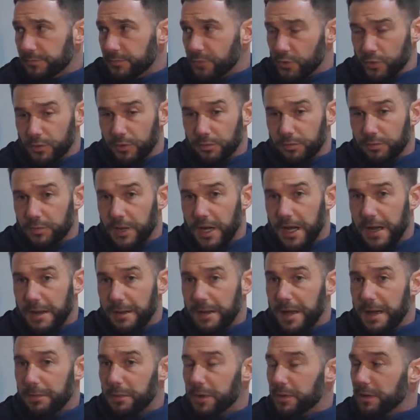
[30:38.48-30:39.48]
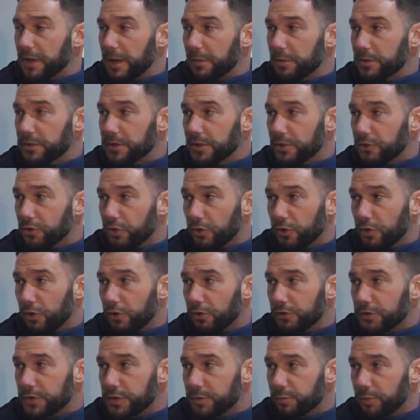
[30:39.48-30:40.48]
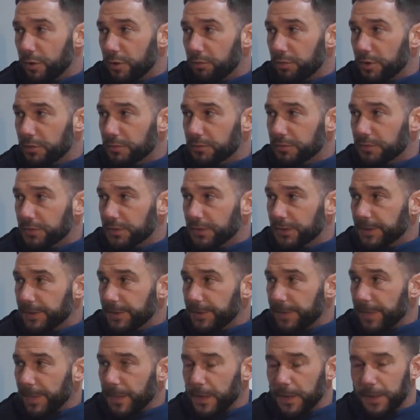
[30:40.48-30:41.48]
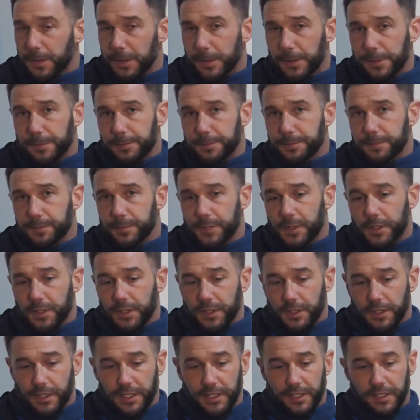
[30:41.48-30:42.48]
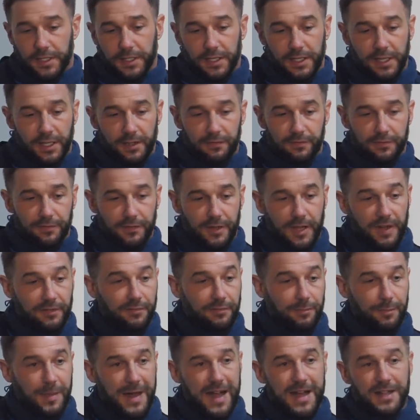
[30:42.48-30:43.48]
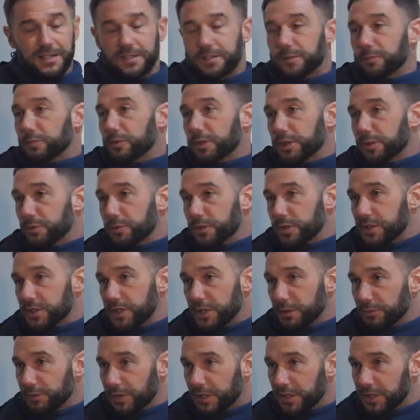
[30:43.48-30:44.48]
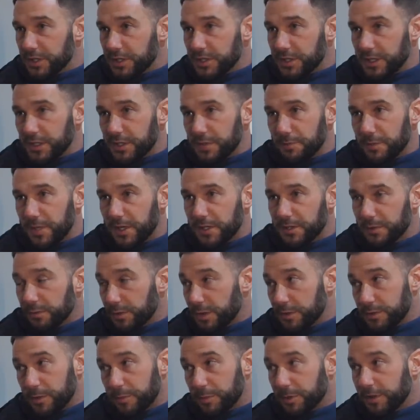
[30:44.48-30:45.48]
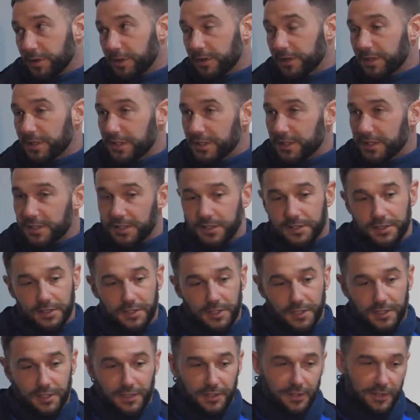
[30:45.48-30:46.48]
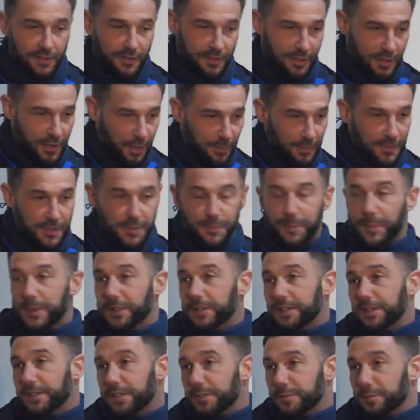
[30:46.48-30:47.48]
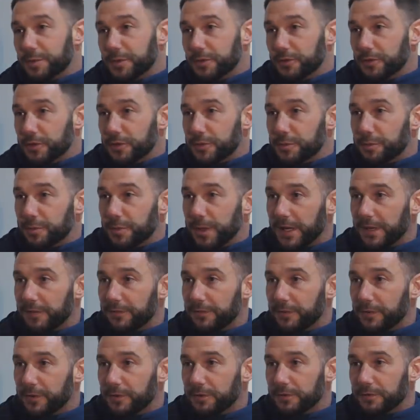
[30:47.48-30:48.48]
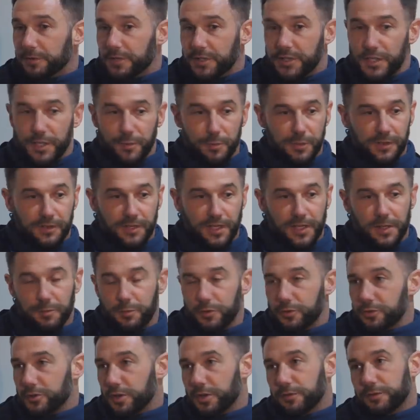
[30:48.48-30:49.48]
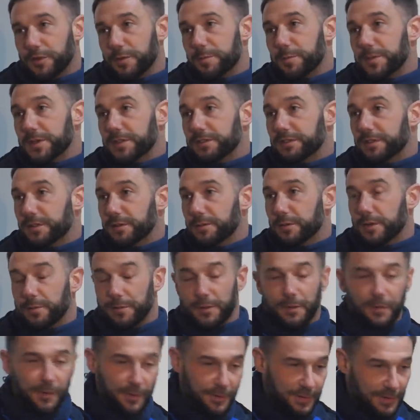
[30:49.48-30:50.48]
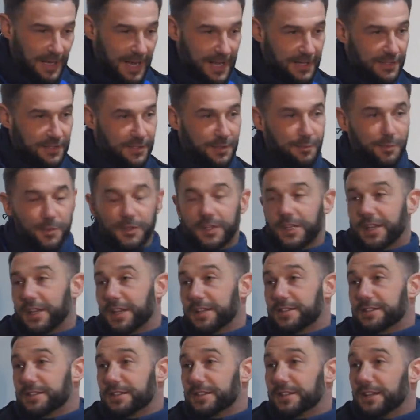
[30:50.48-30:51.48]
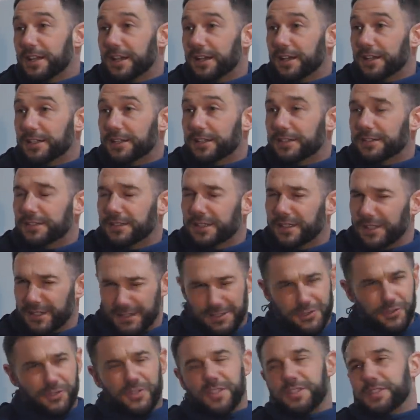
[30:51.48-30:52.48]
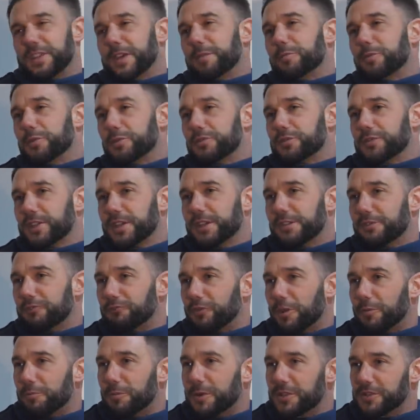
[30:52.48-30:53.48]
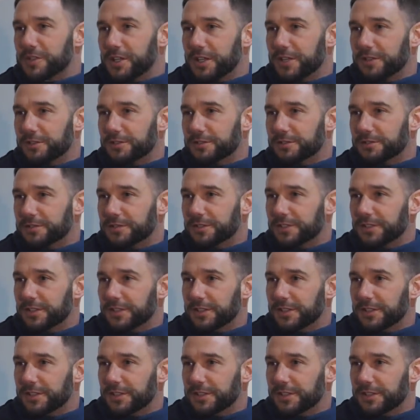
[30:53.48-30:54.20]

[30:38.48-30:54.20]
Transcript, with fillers: So I, I wasn't John Collins' problem. Mm. Um, and and I've, I've passed him when he was at Celtic as assistant manager when I was up at Dundee and come and speak to you and be really respectful. And the same with Terry Butcher, I've done BT where I'm like, oh, I ask you about the kids and that. And used to send me outside and run myself and